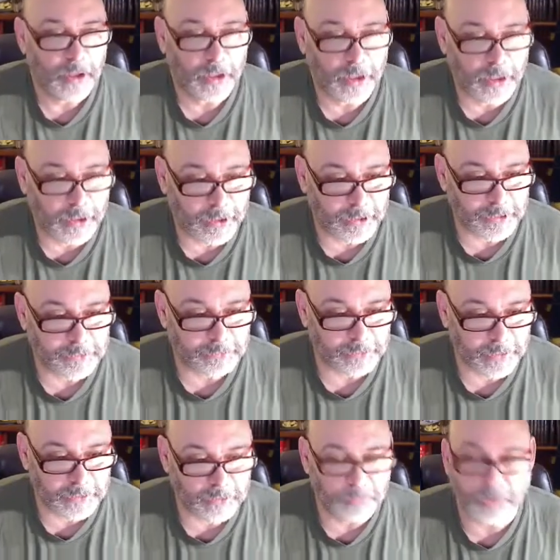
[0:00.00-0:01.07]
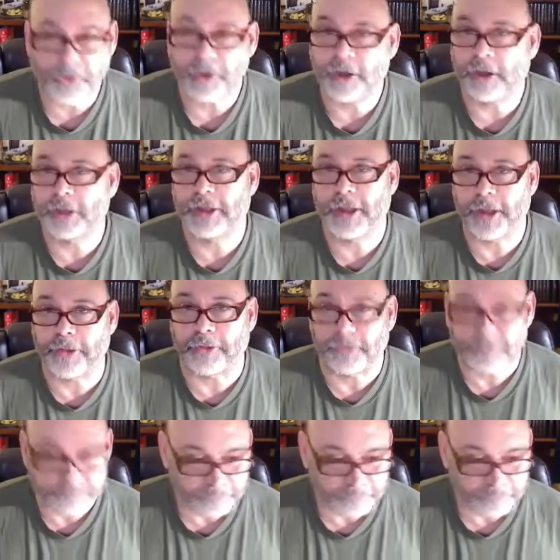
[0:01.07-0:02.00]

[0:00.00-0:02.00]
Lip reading: You put it all together.